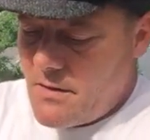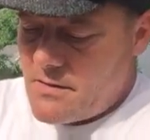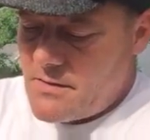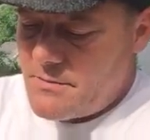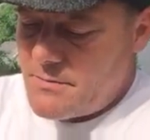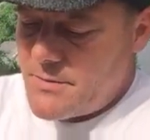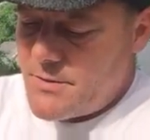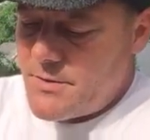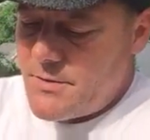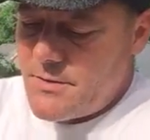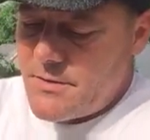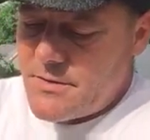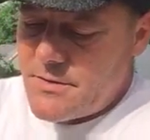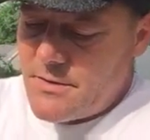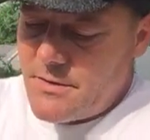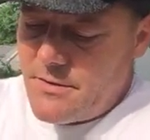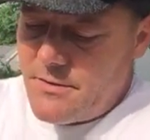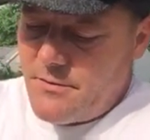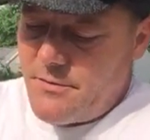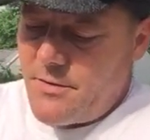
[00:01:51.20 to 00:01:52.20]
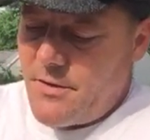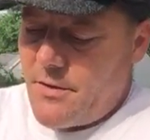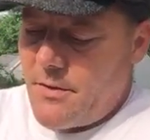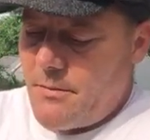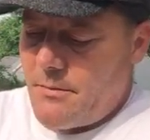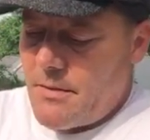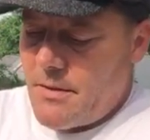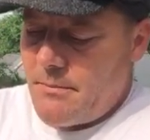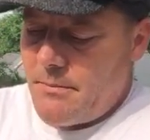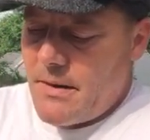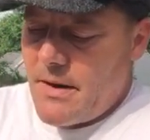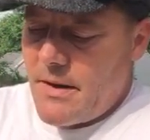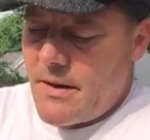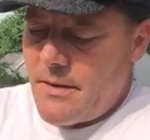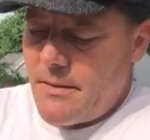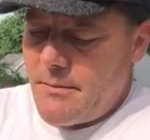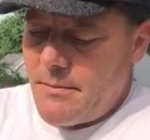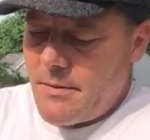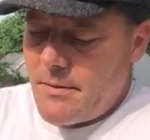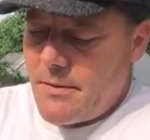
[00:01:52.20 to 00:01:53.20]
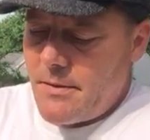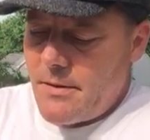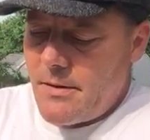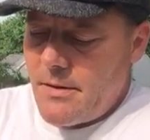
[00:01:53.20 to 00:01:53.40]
So I'm sure this is gonna fill up my pipe.